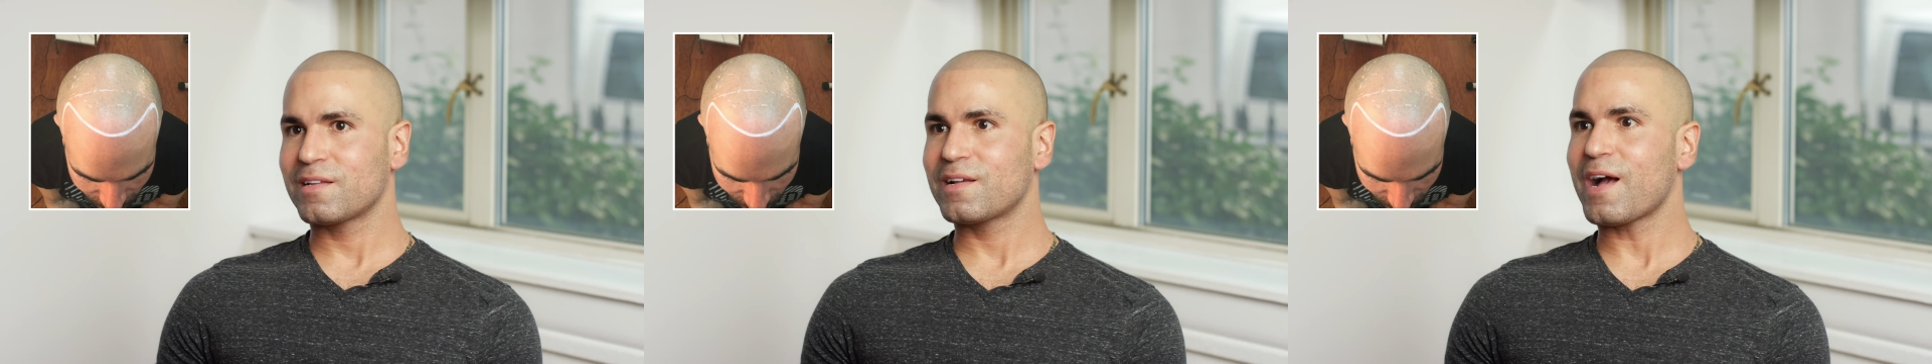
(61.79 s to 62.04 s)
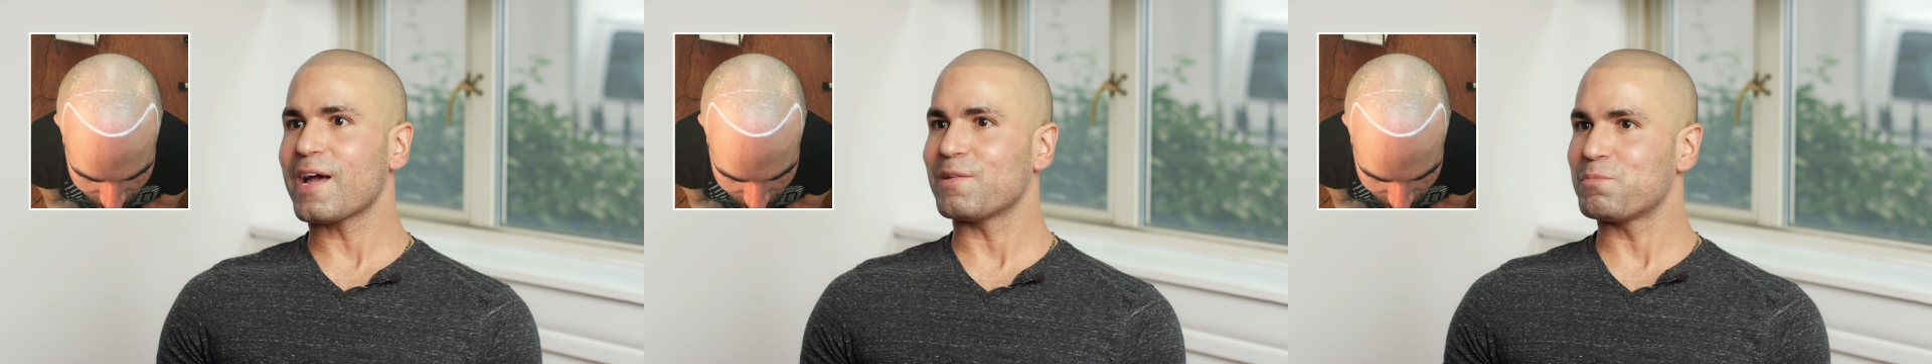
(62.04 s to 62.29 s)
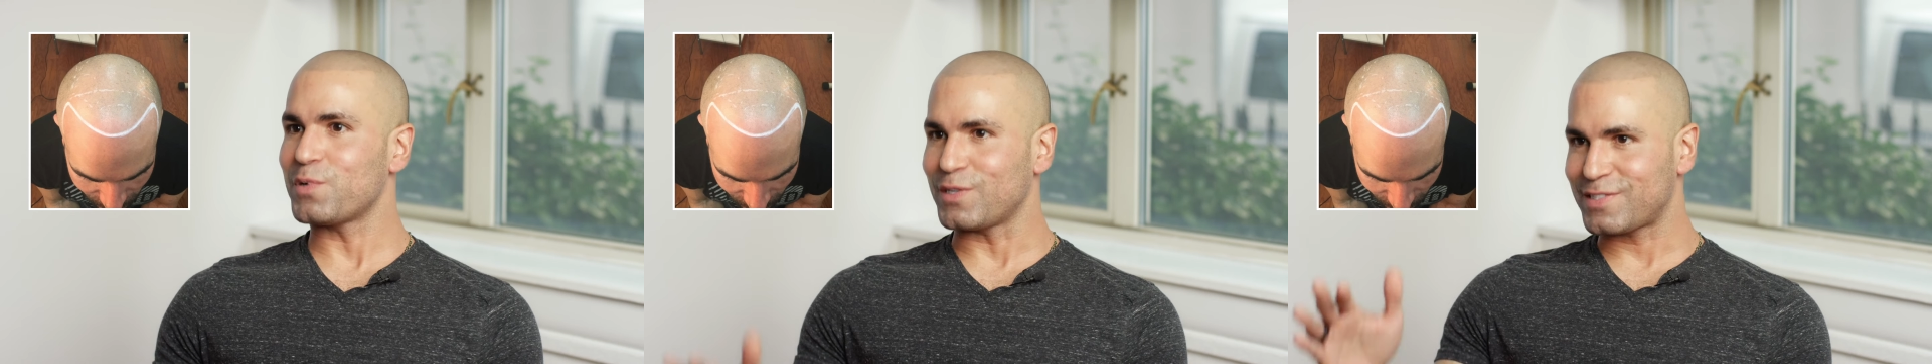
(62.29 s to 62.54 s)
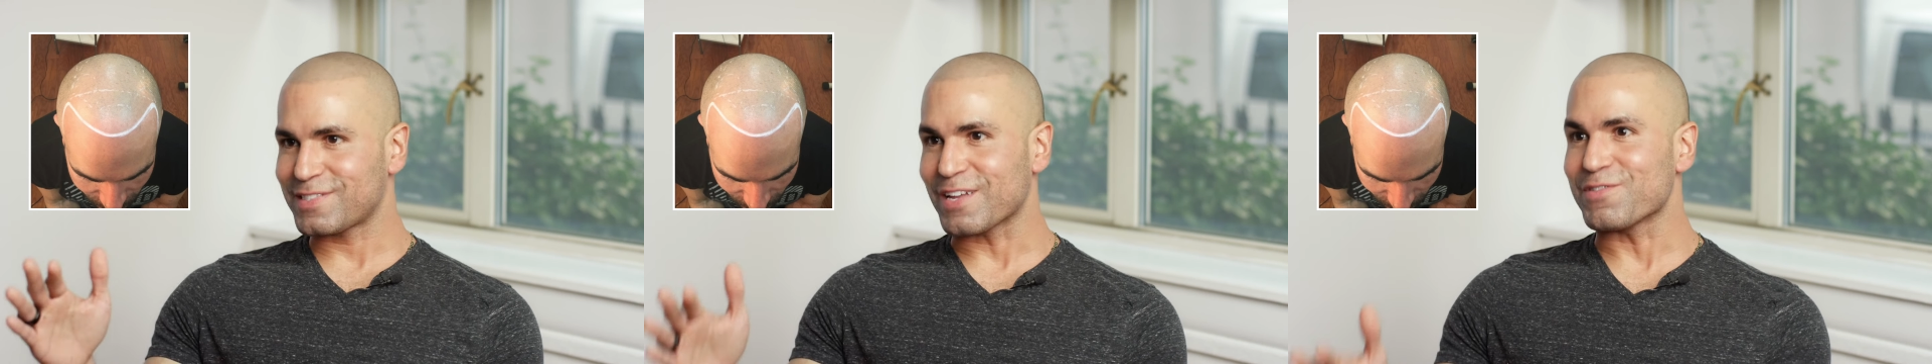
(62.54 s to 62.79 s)
kind of
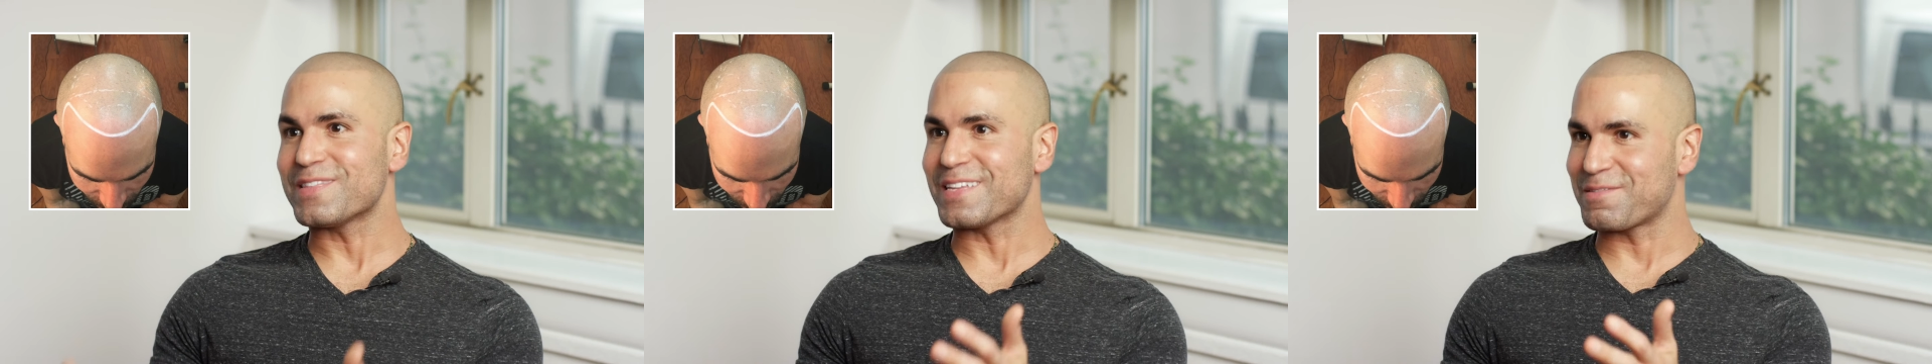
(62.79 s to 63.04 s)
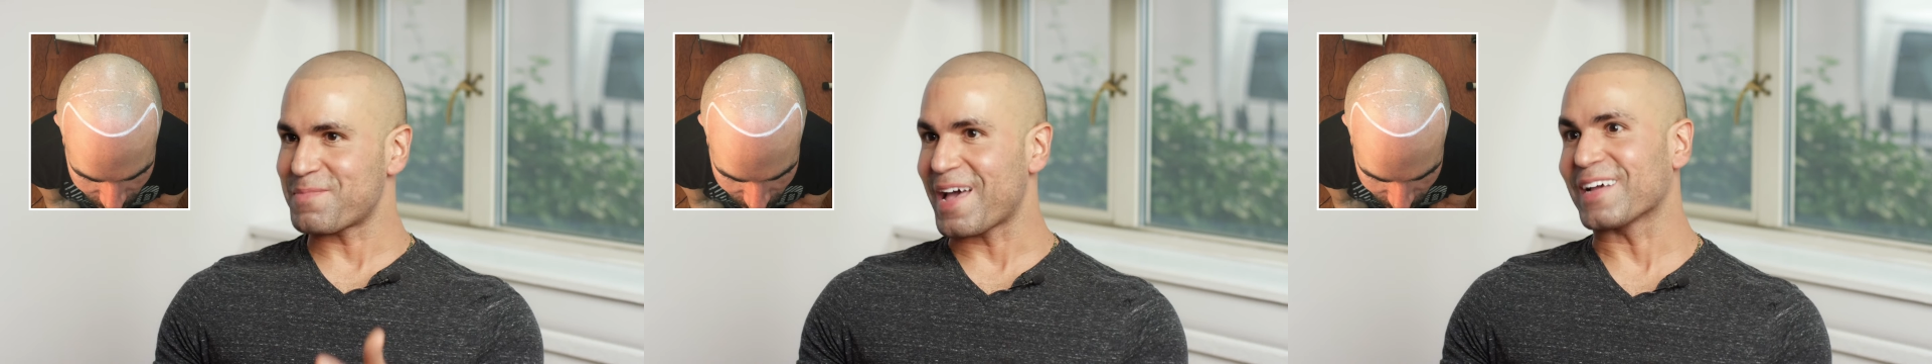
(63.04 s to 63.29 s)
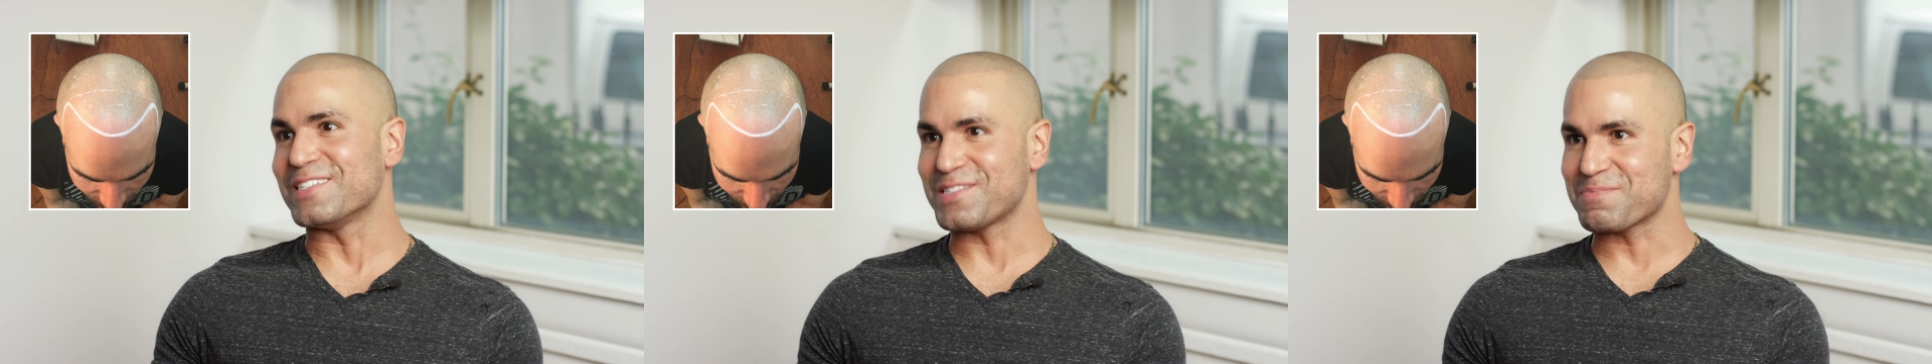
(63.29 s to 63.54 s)
puts everything back into